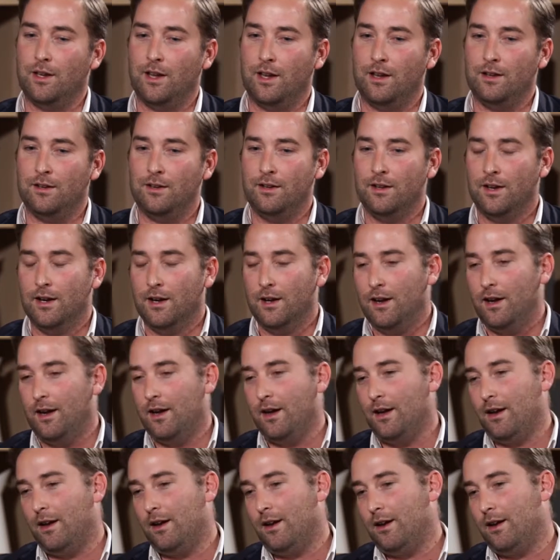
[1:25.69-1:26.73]
And
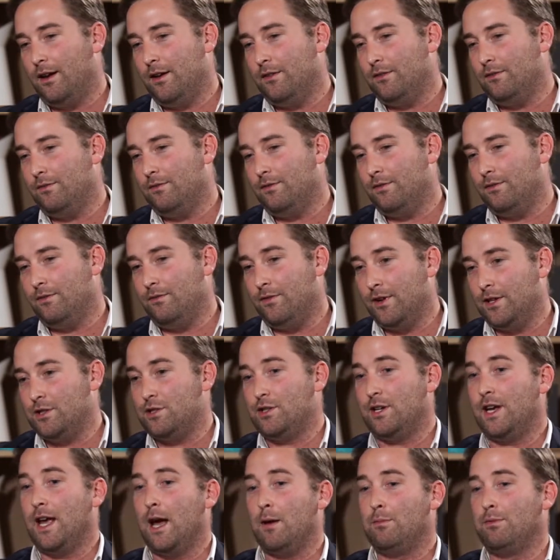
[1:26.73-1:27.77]

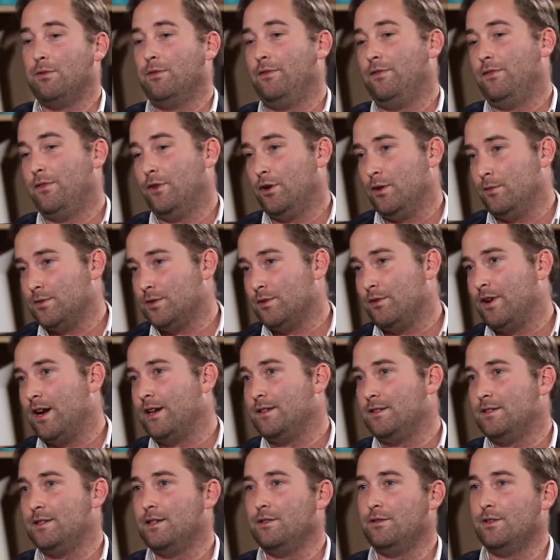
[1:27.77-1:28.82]
venture capital firms
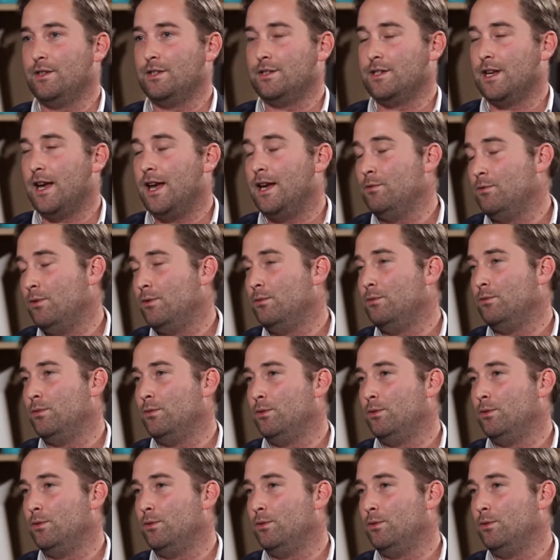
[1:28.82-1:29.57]
around Series A will